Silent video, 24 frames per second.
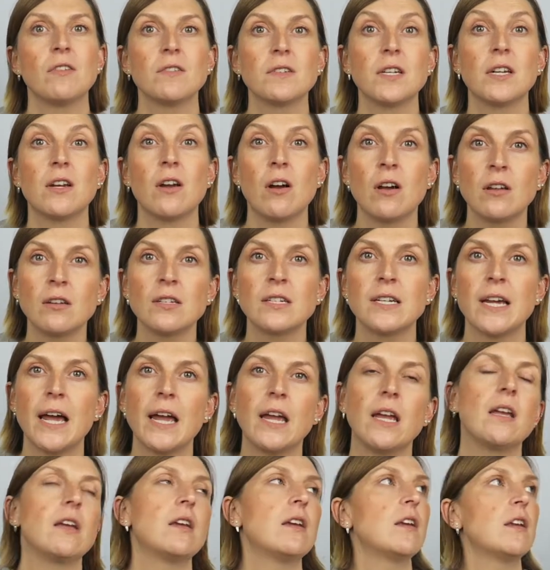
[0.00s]
Obviously can't
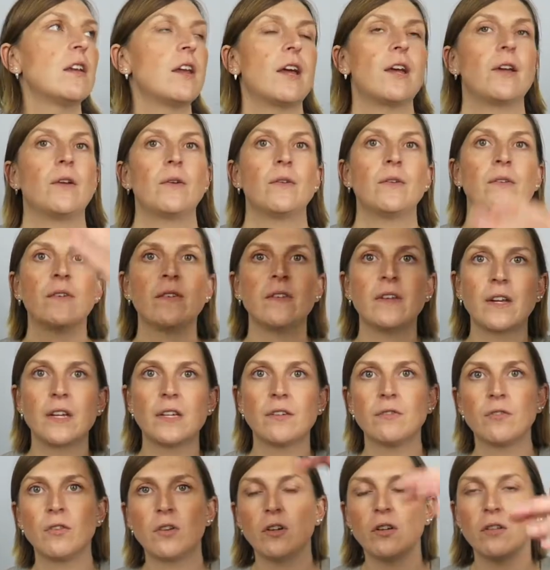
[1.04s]
take, you know,
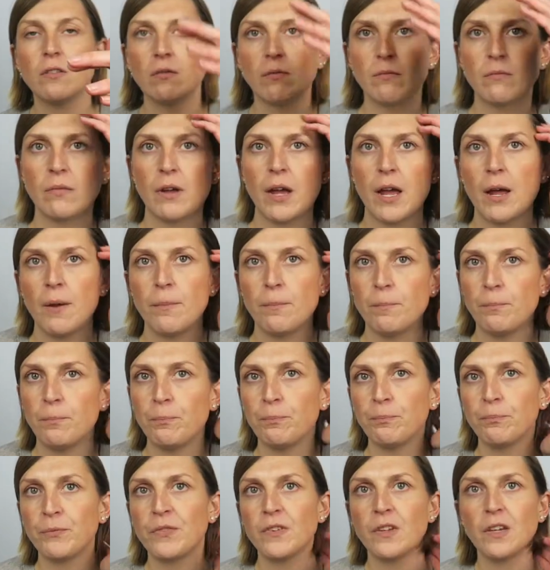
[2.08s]
6 foot
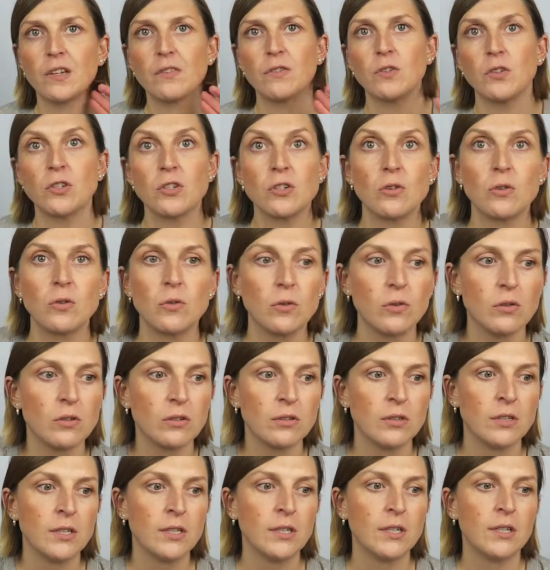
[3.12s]

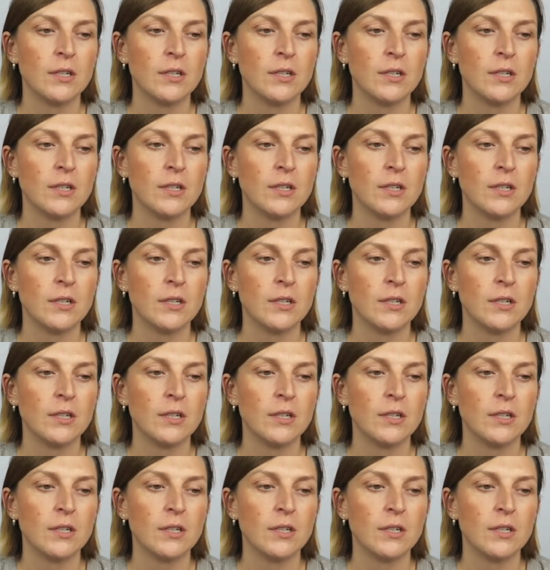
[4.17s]
tall